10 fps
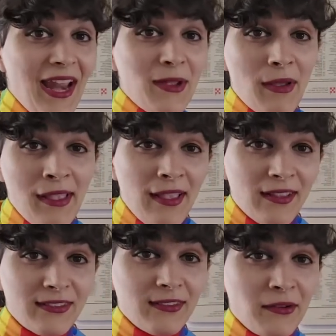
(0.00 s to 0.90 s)
Anyway,
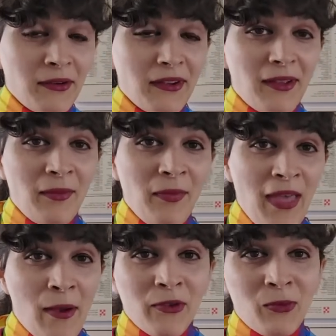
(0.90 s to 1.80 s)
so
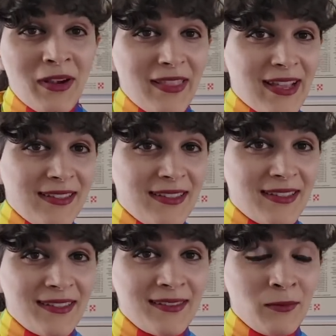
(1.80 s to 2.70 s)
that was one of the
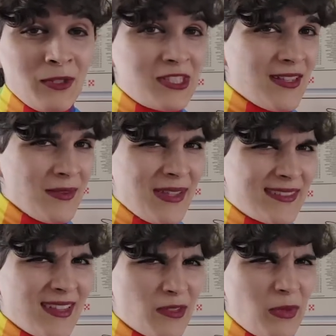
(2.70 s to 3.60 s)
ideas, which doesn't make
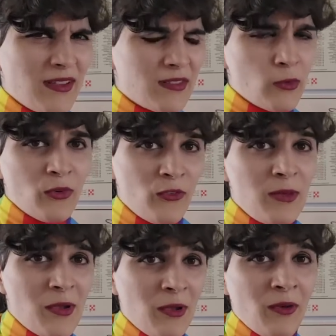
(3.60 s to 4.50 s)
sense because there were
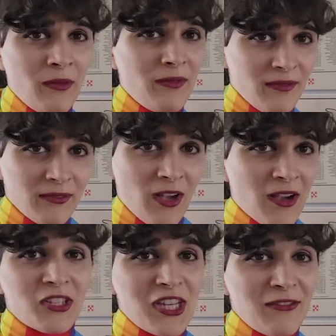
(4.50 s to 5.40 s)
female
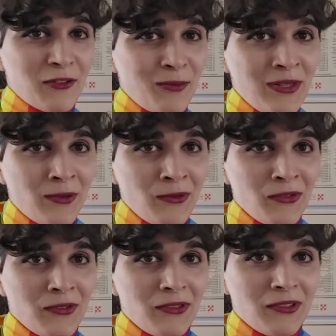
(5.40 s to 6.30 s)
cockchafer
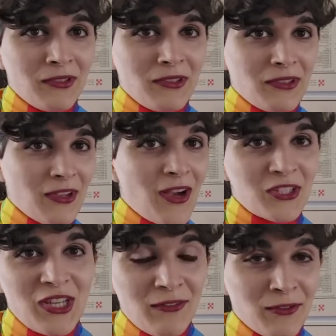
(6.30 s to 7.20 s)
beetles,
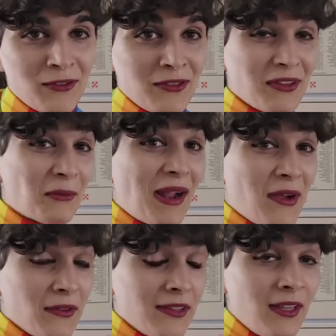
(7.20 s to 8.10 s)

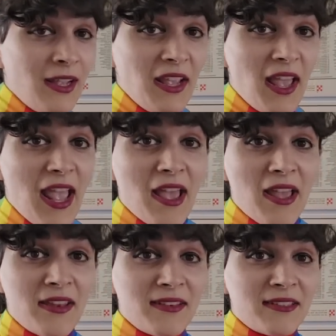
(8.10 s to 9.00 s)
around,
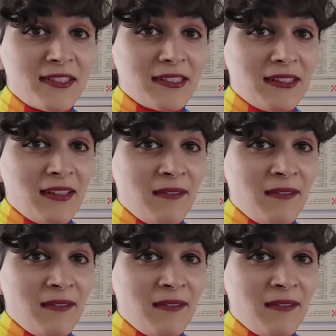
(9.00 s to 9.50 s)
and